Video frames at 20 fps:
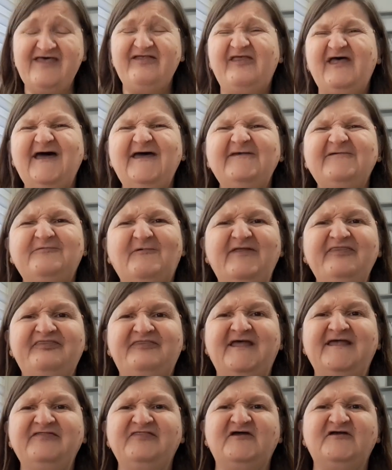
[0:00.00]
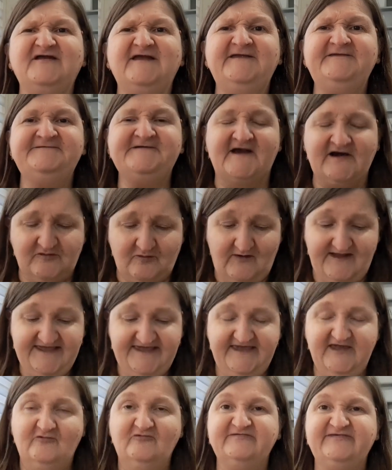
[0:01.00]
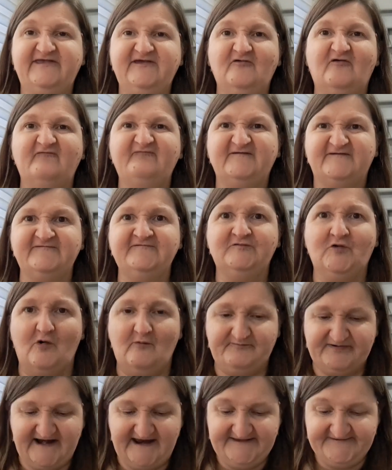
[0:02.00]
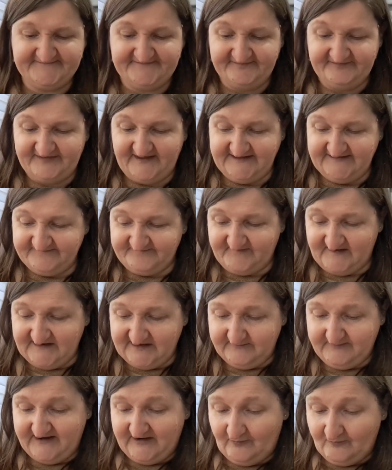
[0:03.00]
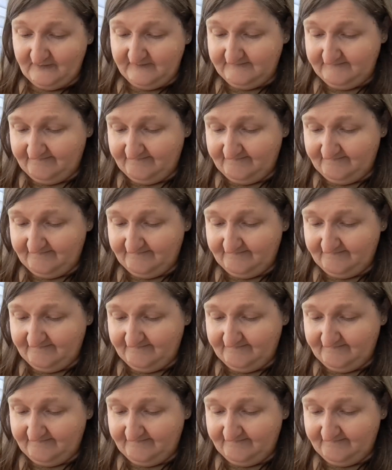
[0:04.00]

That is one thing the Range are quite guilty of, is not pricing things very well.